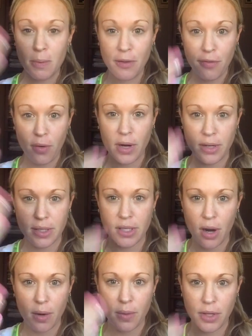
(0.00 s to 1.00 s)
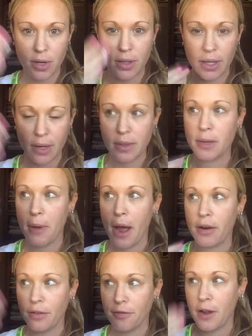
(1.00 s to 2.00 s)
before you start with your Liquid to
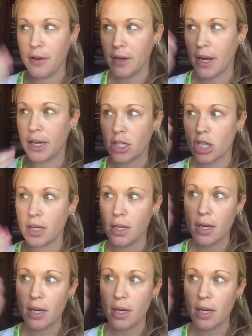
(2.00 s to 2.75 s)
Powder Foundation.